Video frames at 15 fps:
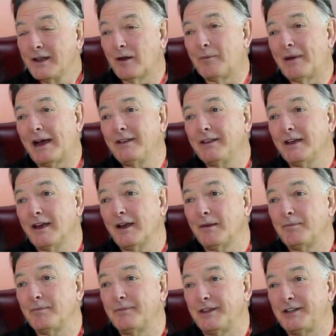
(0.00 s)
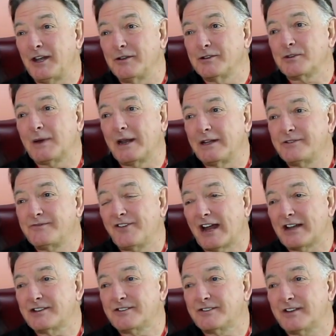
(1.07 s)
Not bad. They didn't do so well in
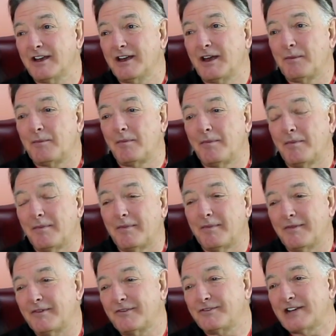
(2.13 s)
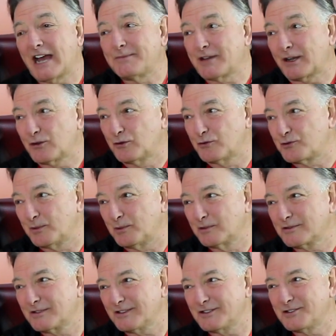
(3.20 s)
France. James had gun
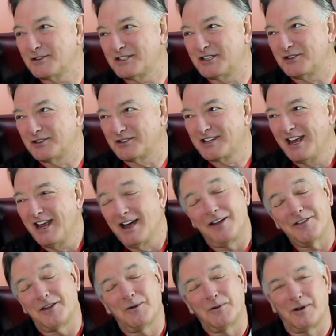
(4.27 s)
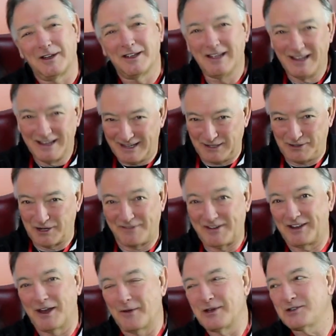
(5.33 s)
troubles, as he does. I don't know why. But you do. I've
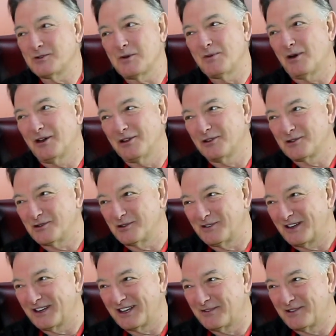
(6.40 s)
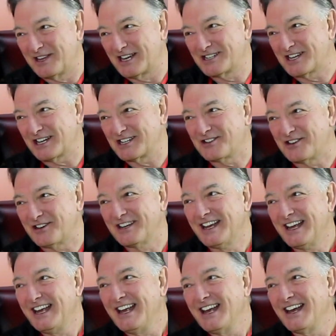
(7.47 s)
had no issue with mine at all, like, you know, with the SX3.
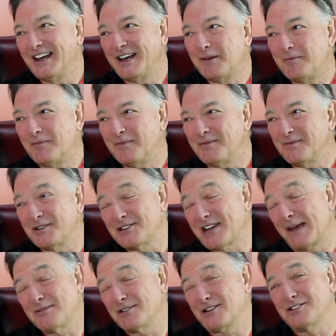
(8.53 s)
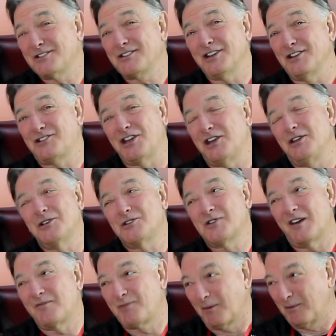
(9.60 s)
But James continues
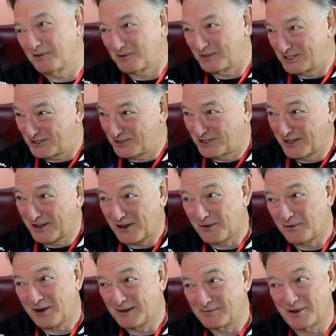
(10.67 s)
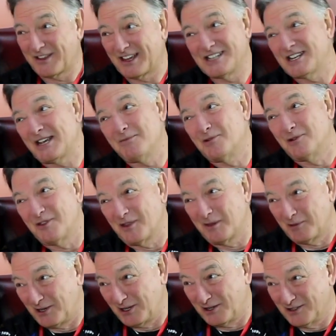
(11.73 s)
to have problems with his gun. I don't know why. I think it's him more than the
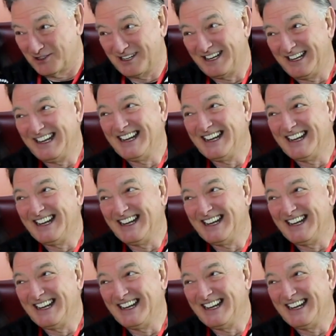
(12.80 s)
bloody gun.